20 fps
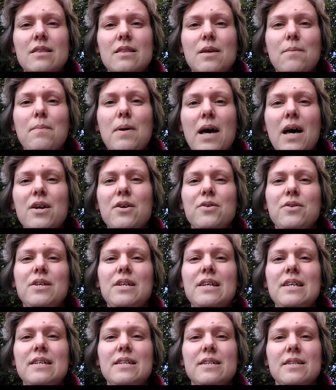the pattern
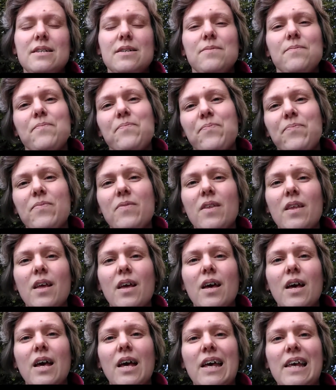is
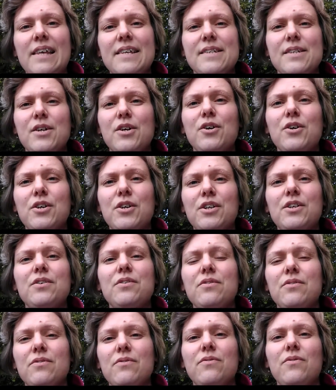is good
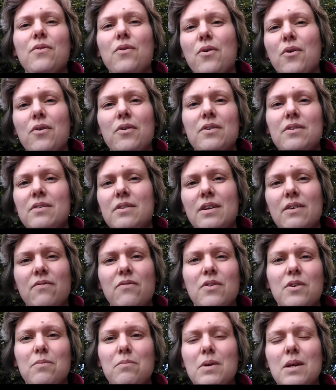for
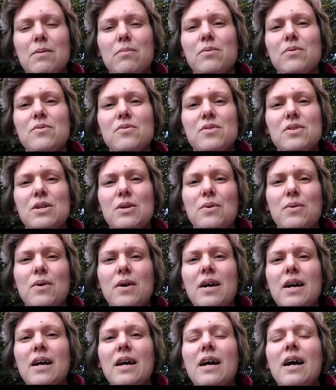different people. So
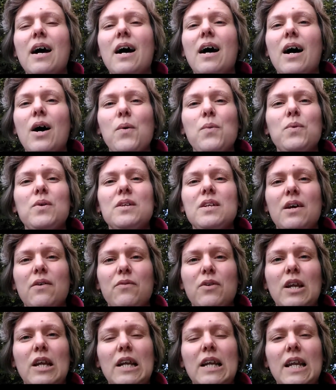I will
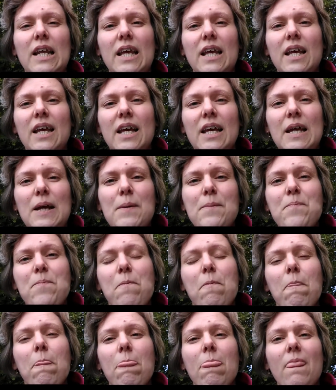definitely
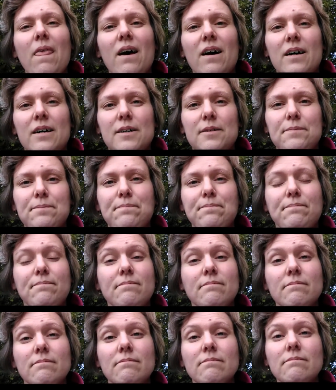um,
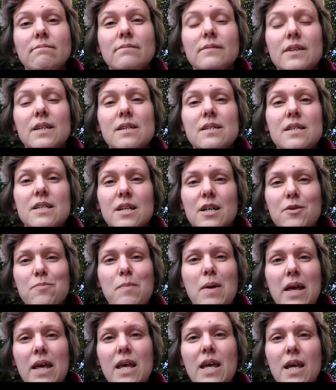start
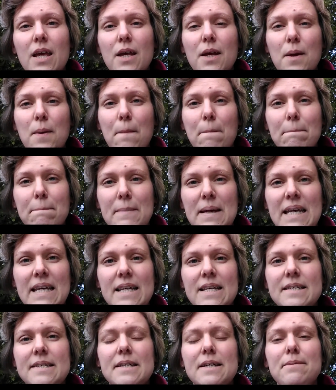making
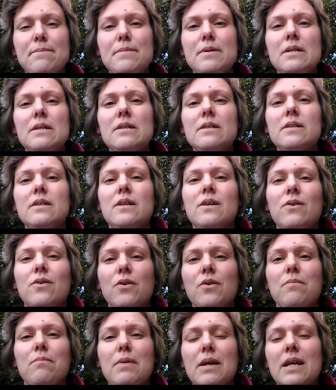me some
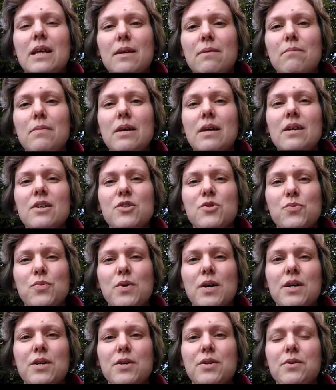or making me a
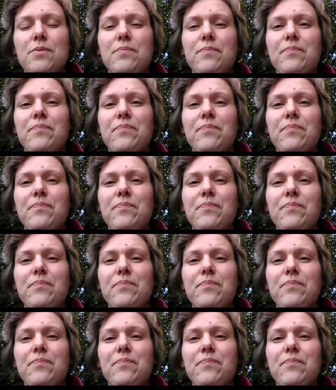sweater